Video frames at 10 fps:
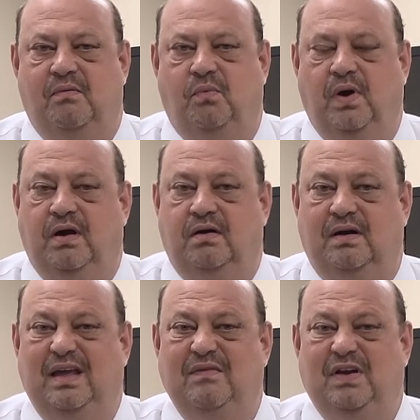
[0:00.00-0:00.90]

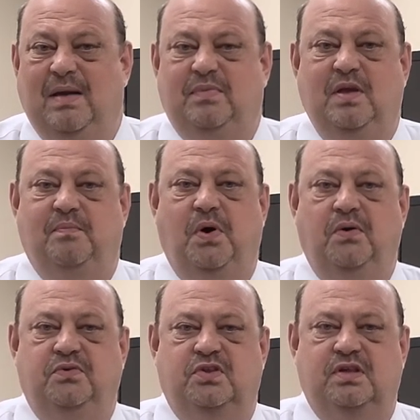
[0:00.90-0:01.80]
where even empty
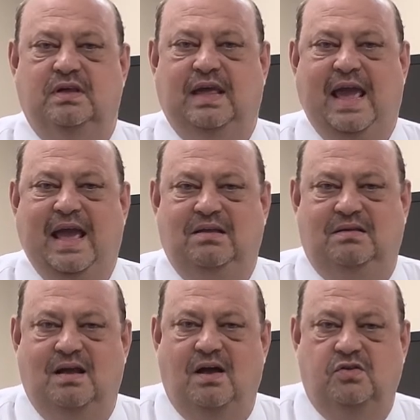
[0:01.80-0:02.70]
boats
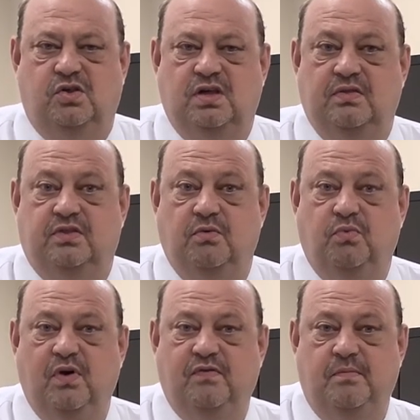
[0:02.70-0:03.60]
can't touch the
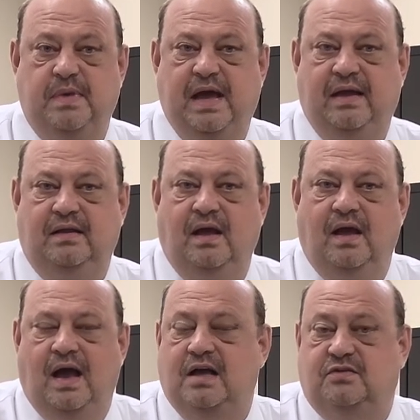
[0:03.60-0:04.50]
riverbed
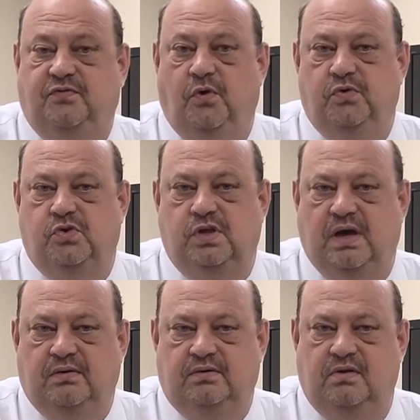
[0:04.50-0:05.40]
has forced
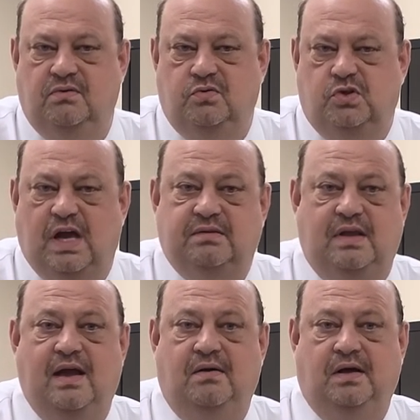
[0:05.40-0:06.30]
Shell to shut
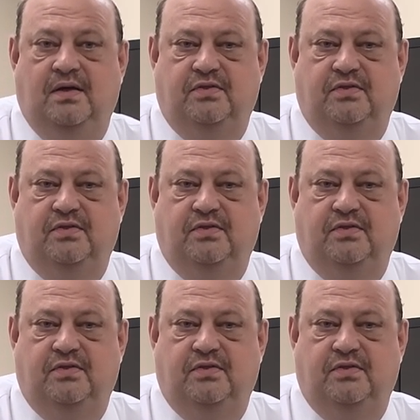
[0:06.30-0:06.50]
down a